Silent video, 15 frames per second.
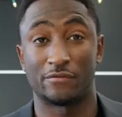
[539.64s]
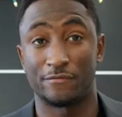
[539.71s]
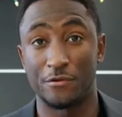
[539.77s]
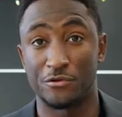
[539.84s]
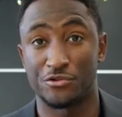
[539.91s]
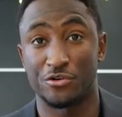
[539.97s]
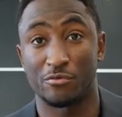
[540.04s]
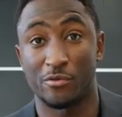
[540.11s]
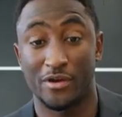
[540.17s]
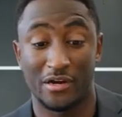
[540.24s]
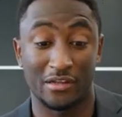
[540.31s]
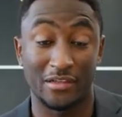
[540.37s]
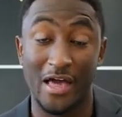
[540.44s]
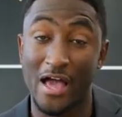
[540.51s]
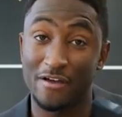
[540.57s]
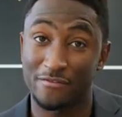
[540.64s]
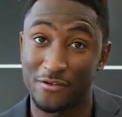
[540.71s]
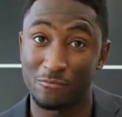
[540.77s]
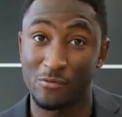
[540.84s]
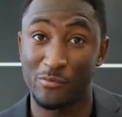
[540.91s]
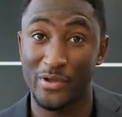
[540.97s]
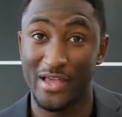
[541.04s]
in the future we're gonna laugh
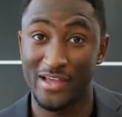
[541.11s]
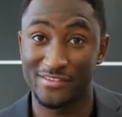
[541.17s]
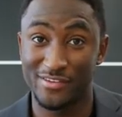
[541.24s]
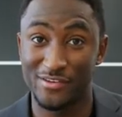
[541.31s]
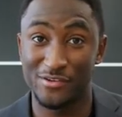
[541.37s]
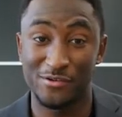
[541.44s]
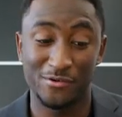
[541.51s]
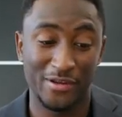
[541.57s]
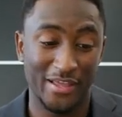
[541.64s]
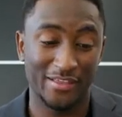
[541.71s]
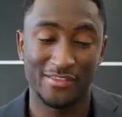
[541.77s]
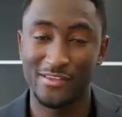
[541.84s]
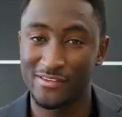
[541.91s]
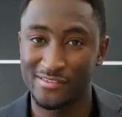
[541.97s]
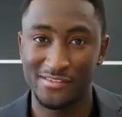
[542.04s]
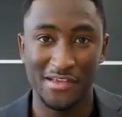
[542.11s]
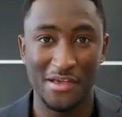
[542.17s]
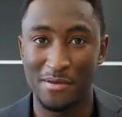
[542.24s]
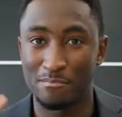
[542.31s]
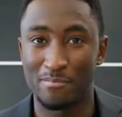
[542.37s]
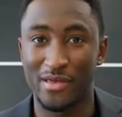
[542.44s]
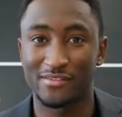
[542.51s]
at what we had to do to get these
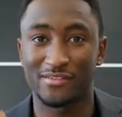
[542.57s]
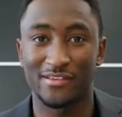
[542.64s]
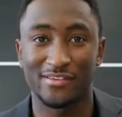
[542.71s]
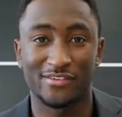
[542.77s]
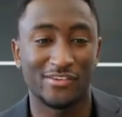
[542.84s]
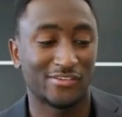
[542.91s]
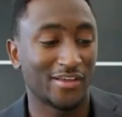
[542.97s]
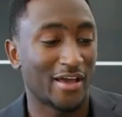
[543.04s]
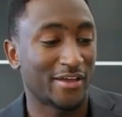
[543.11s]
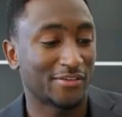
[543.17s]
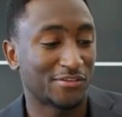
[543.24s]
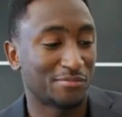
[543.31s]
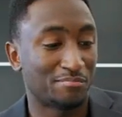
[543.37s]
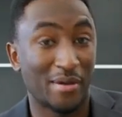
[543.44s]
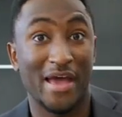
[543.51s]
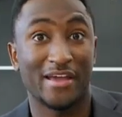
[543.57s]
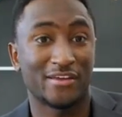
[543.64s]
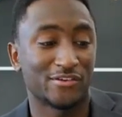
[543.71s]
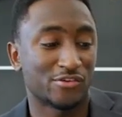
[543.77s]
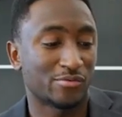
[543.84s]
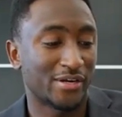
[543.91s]
bezel-less designs back in